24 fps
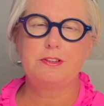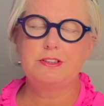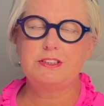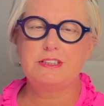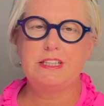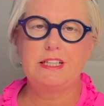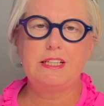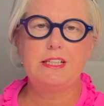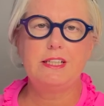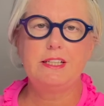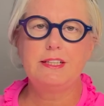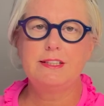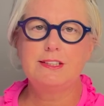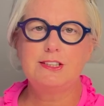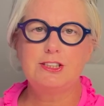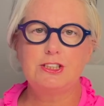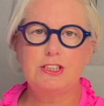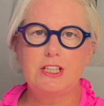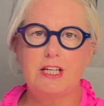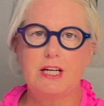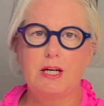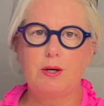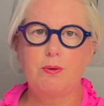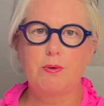you're standing in the
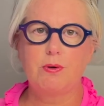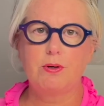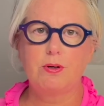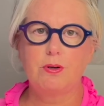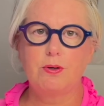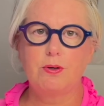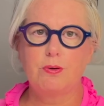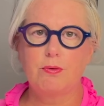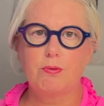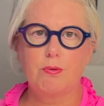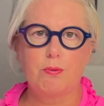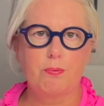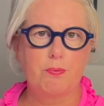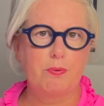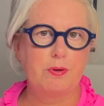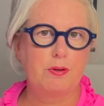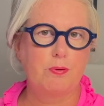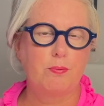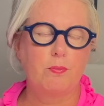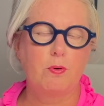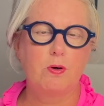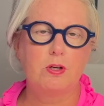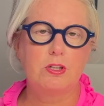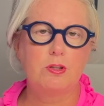shower or with
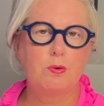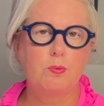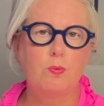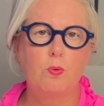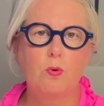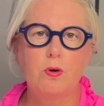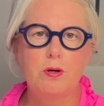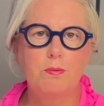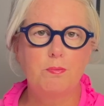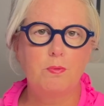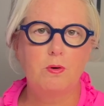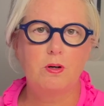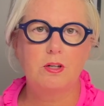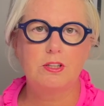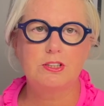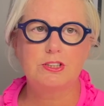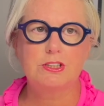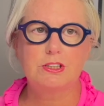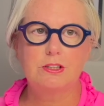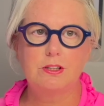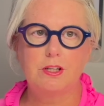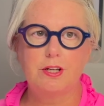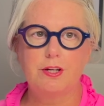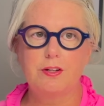a warm
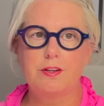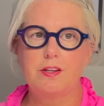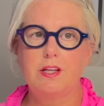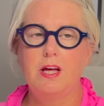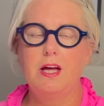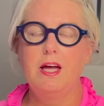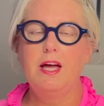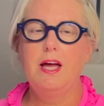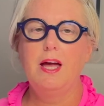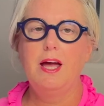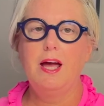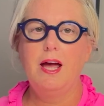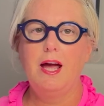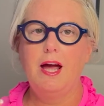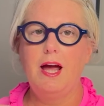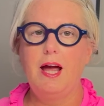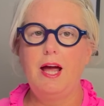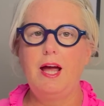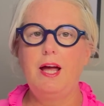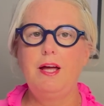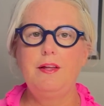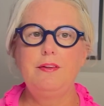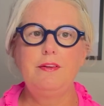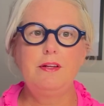washcloth.
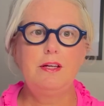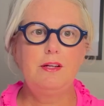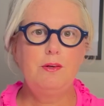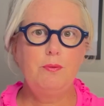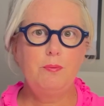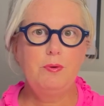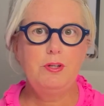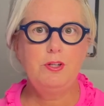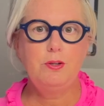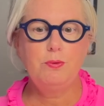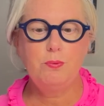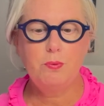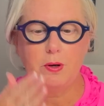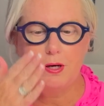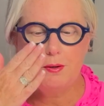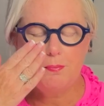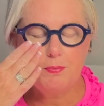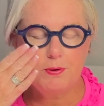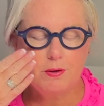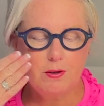And then when you wipe